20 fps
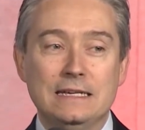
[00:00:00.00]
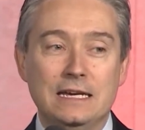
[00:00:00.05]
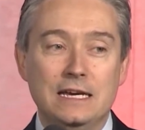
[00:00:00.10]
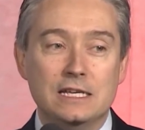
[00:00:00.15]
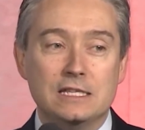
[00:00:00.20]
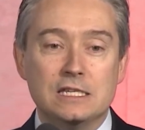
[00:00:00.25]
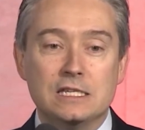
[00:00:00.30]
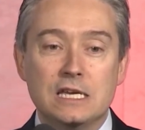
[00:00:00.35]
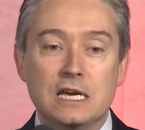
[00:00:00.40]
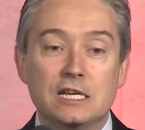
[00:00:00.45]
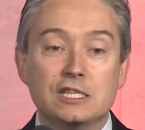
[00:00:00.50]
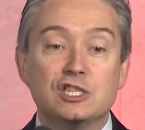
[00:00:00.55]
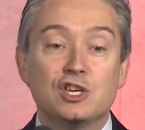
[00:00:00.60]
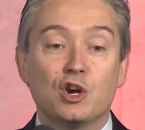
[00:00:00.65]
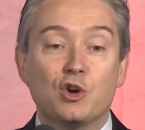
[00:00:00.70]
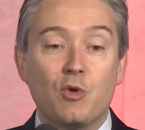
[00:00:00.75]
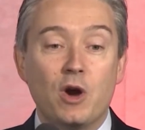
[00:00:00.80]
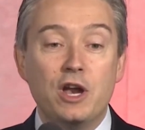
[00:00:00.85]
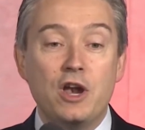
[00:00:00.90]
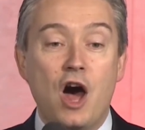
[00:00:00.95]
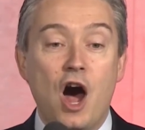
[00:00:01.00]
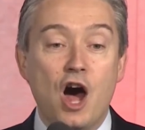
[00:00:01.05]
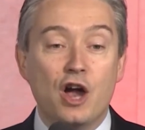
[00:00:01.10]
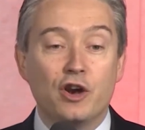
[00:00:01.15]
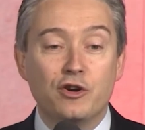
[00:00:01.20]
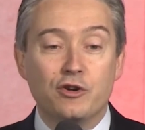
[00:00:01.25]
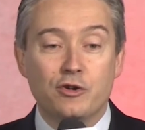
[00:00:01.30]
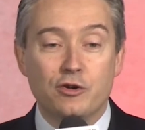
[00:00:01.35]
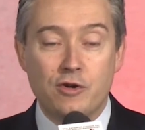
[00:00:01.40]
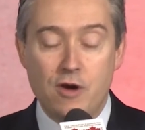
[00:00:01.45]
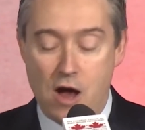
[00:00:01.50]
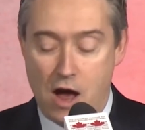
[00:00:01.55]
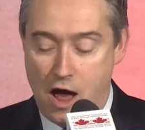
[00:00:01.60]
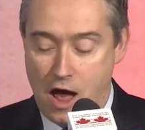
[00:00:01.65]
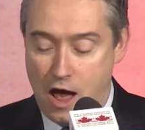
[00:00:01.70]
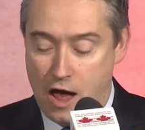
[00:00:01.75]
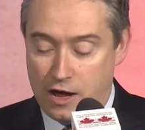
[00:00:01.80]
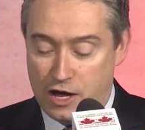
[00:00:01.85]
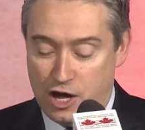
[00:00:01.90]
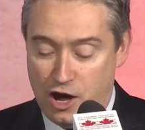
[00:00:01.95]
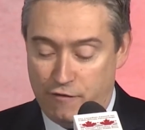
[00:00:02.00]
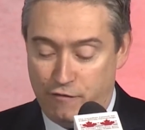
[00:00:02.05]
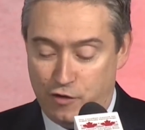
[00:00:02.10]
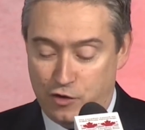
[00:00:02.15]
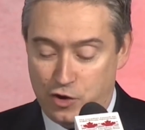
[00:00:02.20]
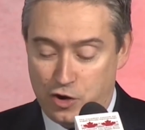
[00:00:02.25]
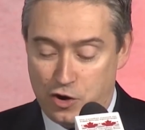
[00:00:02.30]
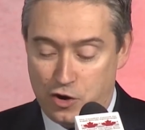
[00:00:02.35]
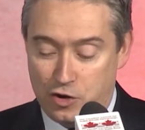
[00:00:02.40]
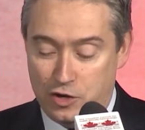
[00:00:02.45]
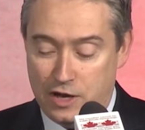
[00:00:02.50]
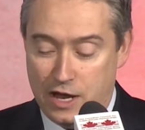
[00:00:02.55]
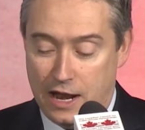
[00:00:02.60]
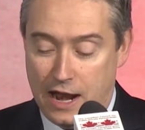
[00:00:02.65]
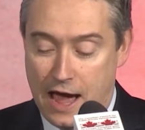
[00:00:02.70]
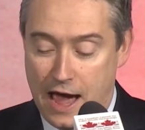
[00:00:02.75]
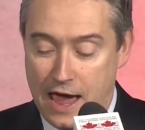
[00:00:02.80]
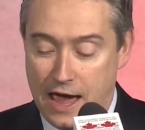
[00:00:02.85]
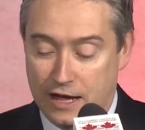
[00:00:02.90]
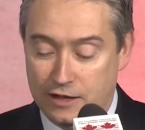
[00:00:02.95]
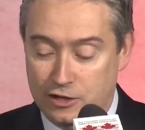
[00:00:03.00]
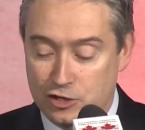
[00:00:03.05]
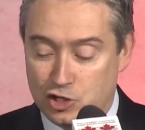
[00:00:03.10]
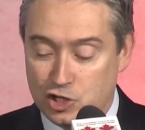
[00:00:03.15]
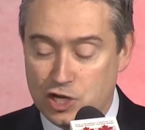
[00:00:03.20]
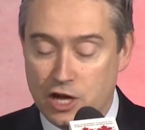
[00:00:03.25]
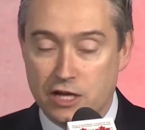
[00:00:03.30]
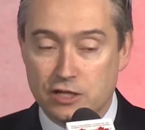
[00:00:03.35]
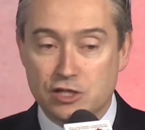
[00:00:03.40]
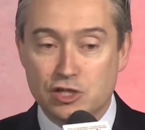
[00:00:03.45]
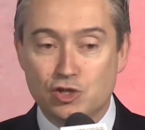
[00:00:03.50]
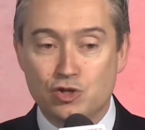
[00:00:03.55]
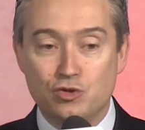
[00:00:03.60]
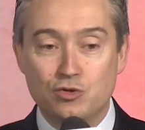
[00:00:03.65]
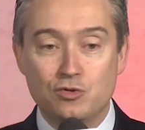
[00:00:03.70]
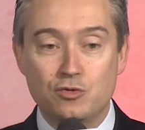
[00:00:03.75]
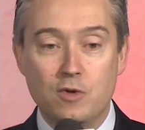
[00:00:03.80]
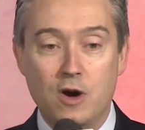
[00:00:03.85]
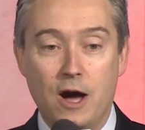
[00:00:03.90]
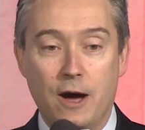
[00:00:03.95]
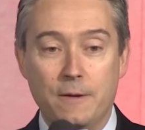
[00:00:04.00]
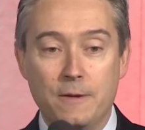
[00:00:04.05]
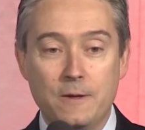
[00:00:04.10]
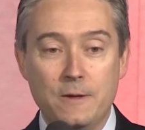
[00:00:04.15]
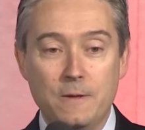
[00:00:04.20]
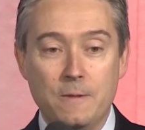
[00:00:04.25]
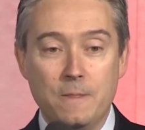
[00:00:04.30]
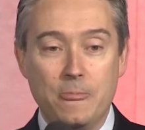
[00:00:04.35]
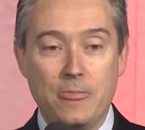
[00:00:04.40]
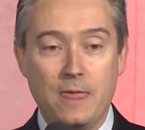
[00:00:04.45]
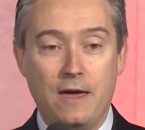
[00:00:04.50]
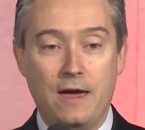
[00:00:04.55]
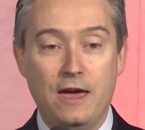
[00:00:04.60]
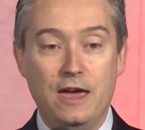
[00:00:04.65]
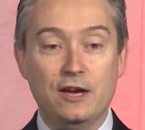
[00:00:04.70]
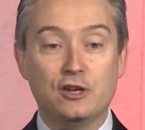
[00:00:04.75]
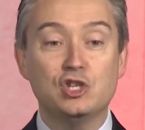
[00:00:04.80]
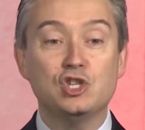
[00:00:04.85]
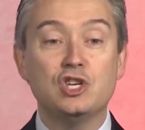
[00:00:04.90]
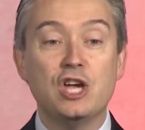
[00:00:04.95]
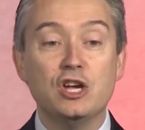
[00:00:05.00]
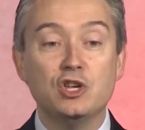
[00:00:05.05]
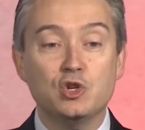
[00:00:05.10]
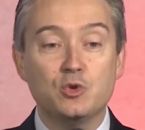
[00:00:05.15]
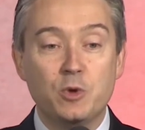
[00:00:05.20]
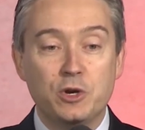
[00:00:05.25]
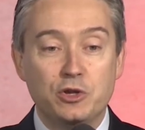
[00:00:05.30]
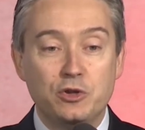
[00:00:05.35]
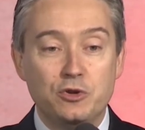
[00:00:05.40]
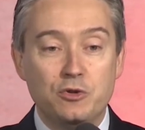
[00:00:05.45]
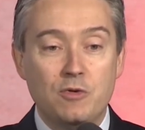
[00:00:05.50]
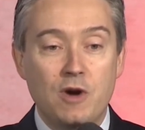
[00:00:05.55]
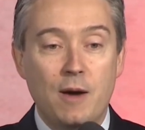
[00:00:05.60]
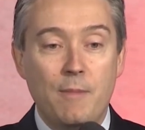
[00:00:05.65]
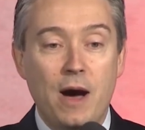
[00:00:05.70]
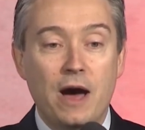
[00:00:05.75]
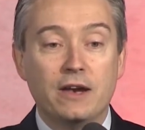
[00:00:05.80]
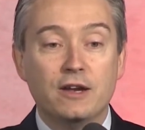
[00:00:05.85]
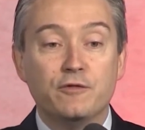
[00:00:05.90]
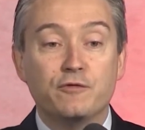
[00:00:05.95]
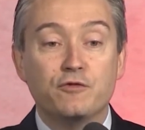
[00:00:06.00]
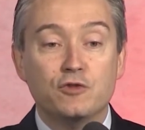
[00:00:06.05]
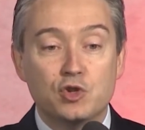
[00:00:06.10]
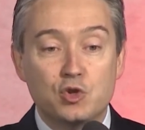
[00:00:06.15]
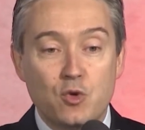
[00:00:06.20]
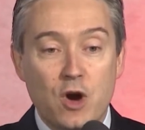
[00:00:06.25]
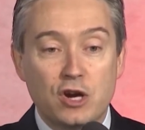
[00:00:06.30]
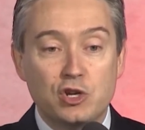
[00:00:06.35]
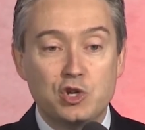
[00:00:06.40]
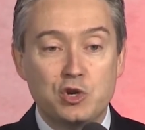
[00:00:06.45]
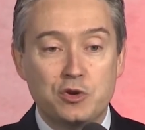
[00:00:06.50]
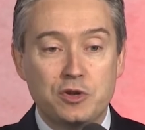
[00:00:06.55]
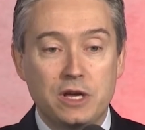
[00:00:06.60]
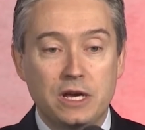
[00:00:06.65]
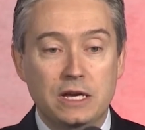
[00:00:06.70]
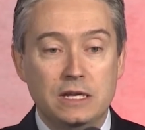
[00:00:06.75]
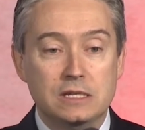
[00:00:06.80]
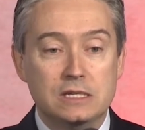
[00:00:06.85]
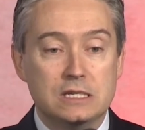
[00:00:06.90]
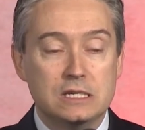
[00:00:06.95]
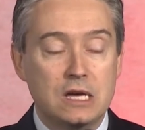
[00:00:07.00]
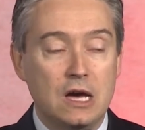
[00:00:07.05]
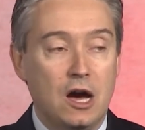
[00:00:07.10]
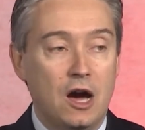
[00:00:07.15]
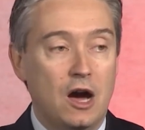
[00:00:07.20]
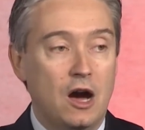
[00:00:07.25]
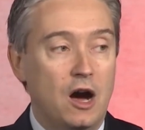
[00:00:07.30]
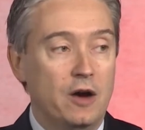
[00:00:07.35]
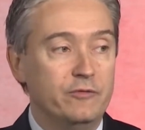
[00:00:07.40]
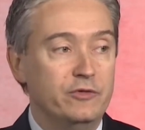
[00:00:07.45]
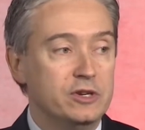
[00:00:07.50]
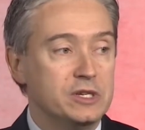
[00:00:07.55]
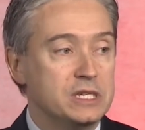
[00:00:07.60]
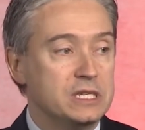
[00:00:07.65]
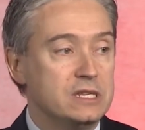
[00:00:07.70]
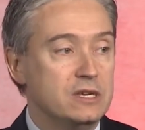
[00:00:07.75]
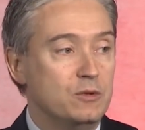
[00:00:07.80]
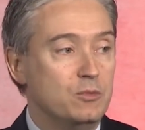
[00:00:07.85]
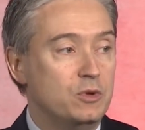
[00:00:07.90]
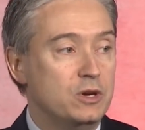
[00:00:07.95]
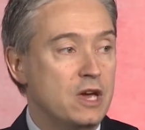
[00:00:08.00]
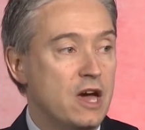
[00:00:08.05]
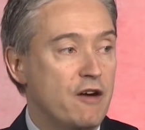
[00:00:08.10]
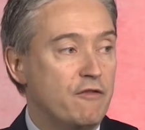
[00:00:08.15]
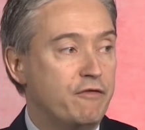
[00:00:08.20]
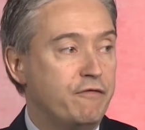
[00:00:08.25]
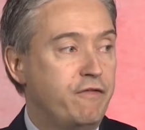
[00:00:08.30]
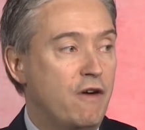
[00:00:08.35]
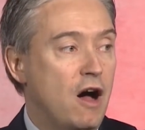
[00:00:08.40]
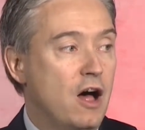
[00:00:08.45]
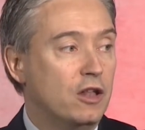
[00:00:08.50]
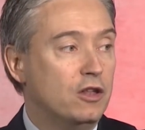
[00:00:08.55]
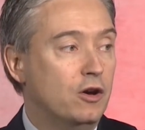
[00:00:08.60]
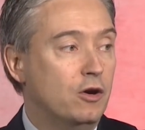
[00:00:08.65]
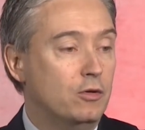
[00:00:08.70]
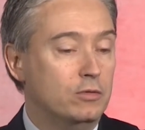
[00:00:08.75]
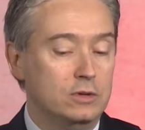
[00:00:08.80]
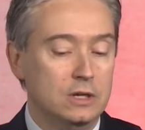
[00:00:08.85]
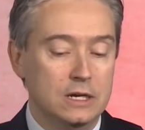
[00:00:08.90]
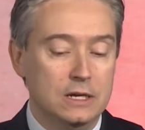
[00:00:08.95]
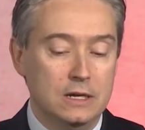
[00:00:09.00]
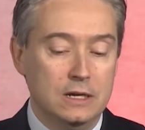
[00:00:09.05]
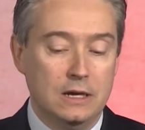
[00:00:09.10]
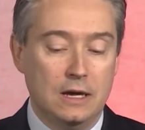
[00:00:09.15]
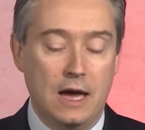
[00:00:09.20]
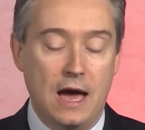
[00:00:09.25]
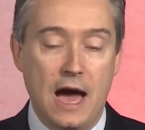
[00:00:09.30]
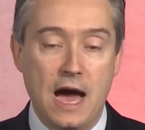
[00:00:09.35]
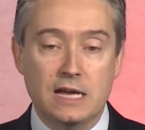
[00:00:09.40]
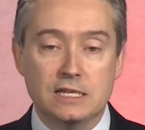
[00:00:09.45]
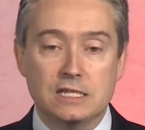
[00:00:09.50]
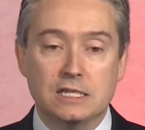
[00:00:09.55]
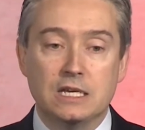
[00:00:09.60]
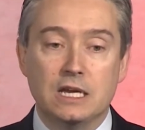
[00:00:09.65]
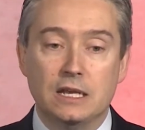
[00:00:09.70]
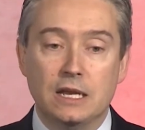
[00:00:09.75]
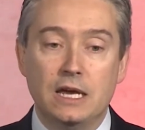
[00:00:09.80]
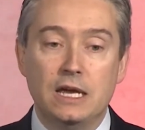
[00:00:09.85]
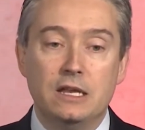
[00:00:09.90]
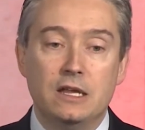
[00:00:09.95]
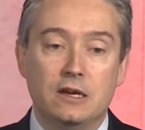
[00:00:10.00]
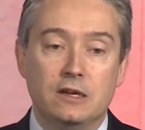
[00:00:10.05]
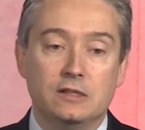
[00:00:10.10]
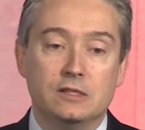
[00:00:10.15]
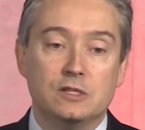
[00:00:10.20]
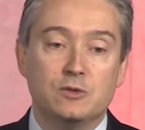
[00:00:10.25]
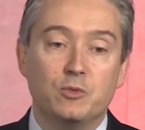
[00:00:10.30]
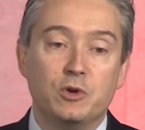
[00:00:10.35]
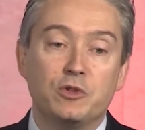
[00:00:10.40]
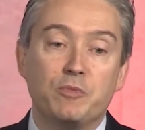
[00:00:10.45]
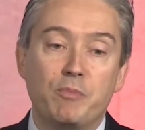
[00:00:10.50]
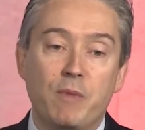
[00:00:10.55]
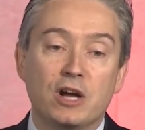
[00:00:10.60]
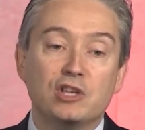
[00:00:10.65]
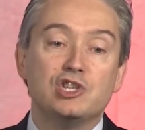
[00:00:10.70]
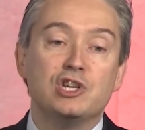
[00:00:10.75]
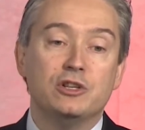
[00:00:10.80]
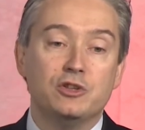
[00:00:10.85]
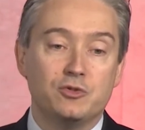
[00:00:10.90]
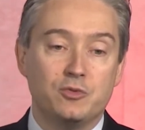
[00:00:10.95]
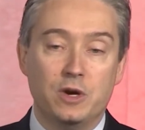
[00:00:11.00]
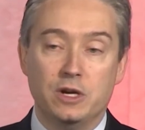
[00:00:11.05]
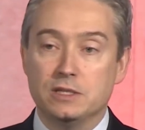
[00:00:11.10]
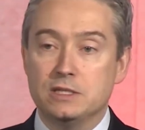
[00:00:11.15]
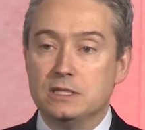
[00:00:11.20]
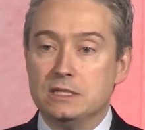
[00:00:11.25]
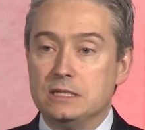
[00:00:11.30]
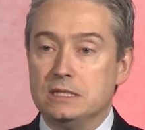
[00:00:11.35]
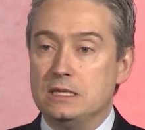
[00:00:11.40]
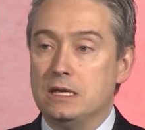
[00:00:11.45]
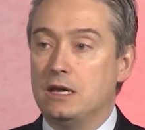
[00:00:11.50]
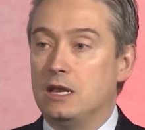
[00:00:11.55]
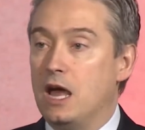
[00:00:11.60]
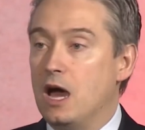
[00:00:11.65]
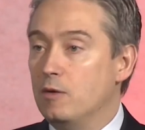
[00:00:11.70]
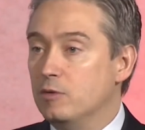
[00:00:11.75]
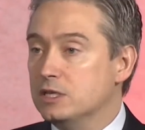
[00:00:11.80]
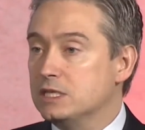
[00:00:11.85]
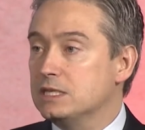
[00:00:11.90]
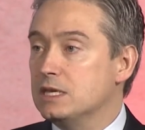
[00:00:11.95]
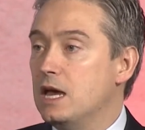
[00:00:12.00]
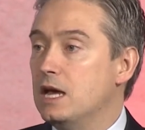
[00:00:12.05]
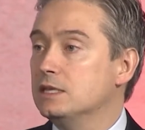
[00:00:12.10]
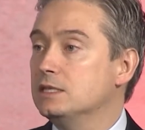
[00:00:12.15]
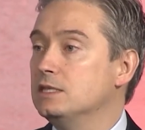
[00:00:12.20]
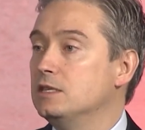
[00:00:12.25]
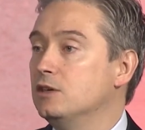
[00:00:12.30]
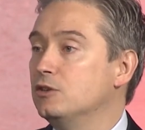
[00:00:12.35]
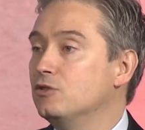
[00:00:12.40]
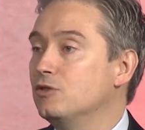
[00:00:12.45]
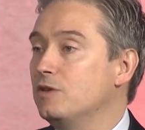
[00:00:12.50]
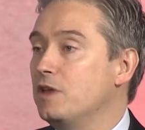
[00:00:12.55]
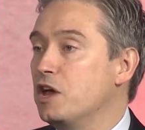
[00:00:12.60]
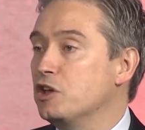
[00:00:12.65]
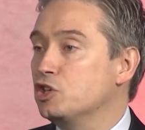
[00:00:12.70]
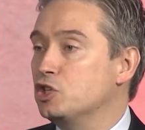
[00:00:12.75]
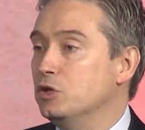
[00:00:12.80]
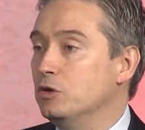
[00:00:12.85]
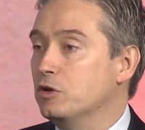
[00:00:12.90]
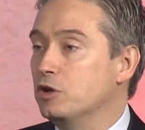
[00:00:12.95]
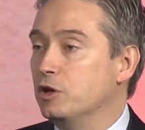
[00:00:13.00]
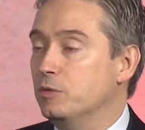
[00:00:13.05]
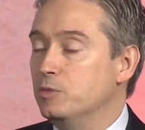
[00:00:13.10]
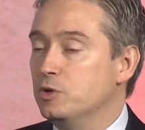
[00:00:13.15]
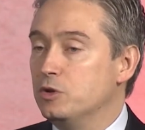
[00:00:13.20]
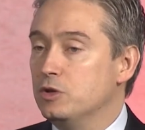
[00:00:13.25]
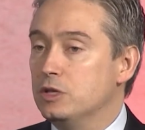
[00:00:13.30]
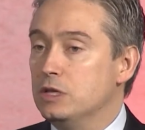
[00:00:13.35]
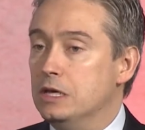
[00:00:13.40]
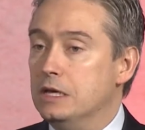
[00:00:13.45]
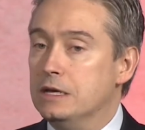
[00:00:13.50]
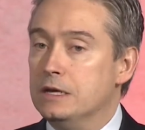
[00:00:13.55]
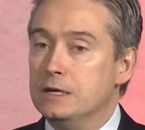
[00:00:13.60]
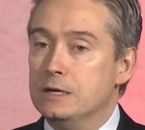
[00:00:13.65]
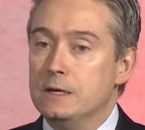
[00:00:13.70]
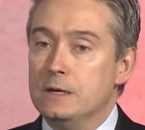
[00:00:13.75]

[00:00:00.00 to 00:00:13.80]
It's, it's a great honor, uh, Governor, that I had the chance to uh, uh exchange with you about infrastructure needs. Uh, obviously, we have followed as Canadians with much interest, and I would say as the international community,